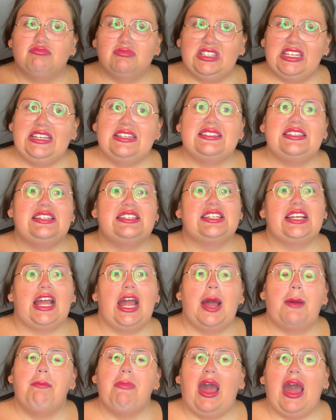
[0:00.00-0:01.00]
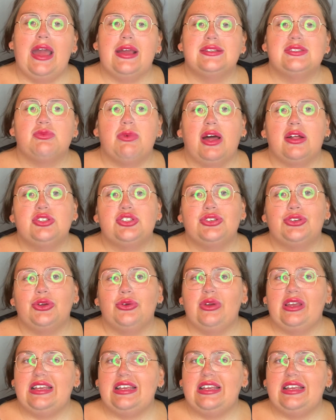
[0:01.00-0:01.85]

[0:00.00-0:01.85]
easy to come by as well too,